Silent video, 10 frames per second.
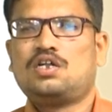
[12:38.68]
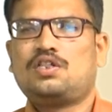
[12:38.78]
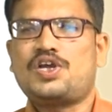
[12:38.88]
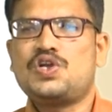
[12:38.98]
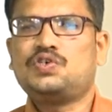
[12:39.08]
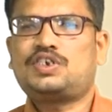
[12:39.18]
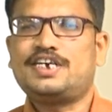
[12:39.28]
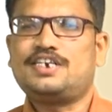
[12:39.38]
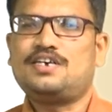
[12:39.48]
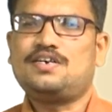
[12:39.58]
The
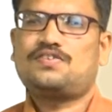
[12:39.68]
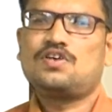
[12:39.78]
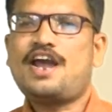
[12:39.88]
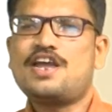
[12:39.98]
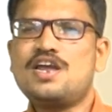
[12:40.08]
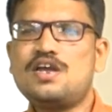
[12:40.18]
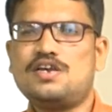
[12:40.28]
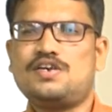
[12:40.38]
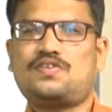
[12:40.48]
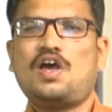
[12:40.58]
usage is,
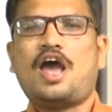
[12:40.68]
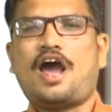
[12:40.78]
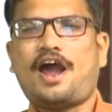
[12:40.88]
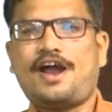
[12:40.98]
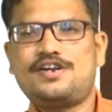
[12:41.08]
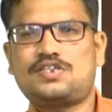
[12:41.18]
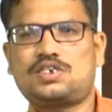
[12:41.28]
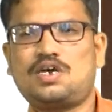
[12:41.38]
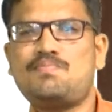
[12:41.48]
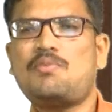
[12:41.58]
he is
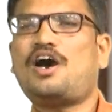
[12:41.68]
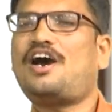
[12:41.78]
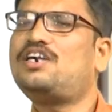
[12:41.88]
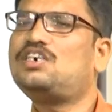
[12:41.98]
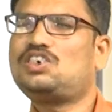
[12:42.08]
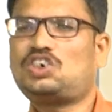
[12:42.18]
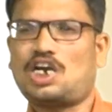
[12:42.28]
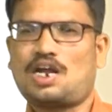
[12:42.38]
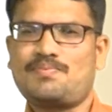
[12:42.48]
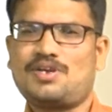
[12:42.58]
handsome and
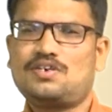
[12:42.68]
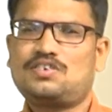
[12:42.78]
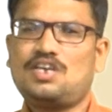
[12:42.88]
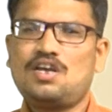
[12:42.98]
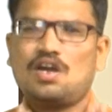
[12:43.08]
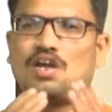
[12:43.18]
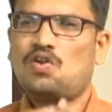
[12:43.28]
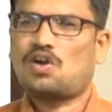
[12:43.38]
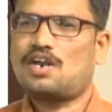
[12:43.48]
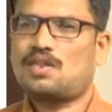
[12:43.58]
charming. See,
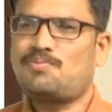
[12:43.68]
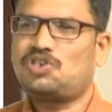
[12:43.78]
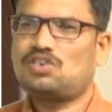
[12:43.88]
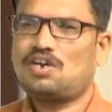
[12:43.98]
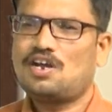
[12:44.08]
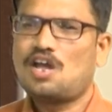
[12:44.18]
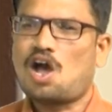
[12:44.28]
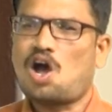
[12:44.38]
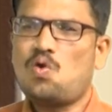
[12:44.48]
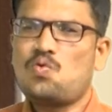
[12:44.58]
look at the picture,
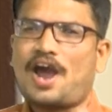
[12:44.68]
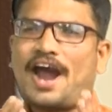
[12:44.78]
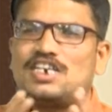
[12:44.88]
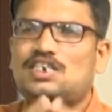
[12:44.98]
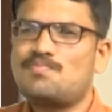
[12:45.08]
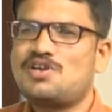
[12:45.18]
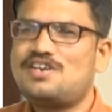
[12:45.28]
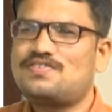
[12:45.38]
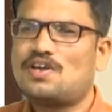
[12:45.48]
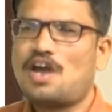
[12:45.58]
how handsome he
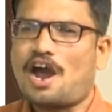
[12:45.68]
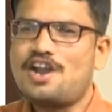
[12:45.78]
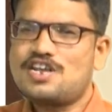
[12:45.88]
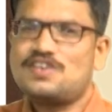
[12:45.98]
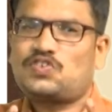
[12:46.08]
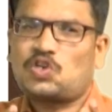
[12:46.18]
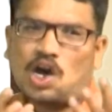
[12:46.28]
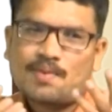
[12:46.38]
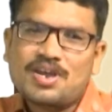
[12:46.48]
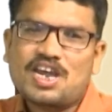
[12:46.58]
is, and he is
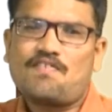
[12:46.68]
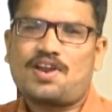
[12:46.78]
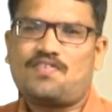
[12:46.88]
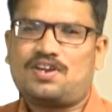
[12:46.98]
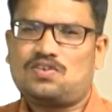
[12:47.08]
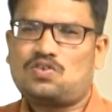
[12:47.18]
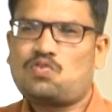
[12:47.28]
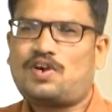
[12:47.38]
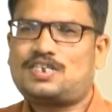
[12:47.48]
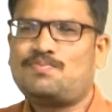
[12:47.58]
charming everyone
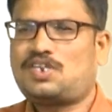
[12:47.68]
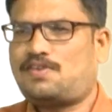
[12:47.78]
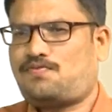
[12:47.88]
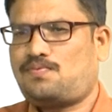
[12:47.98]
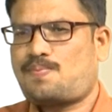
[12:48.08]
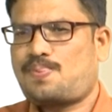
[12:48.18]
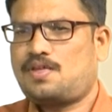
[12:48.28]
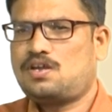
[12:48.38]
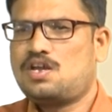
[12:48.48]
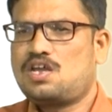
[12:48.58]
towards himself.
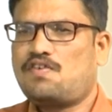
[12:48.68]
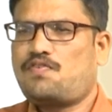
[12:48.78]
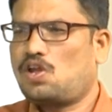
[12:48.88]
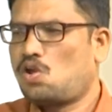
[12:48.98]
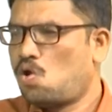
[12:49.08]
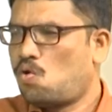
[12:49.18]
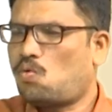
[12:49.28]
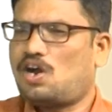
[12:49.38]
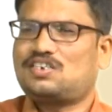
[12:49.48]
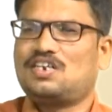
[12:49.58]
If he
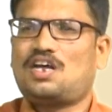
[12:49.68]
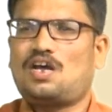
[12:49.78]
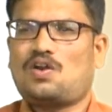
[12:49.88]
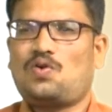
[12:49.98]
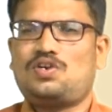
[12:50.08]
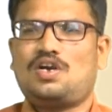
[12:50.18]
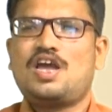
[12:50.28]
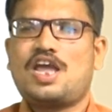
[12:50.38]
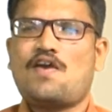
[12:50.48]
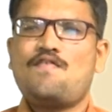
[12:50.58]
walks in the road,
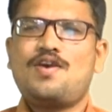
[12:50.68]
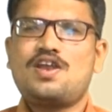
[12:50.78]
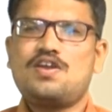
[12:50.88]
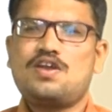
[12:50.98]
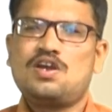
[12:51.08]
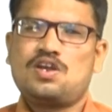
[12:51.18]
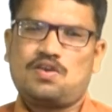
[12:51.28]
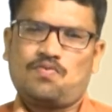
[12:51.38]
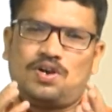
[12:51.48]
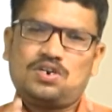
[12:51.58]

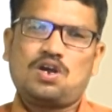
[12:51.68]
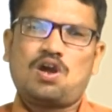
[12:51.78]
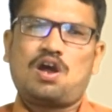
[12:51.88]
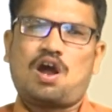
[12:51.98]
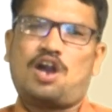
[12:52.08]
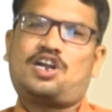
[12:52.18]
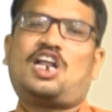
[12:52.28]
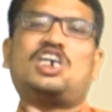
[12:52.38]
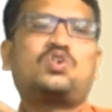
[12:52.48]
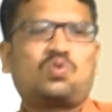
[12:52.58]
everyone
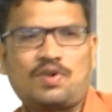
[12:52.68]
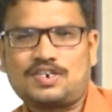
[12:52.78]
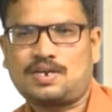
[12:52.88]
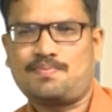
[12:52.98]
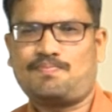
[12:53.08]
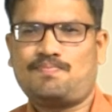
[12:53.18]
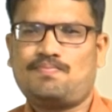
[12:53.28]
attracts towards him.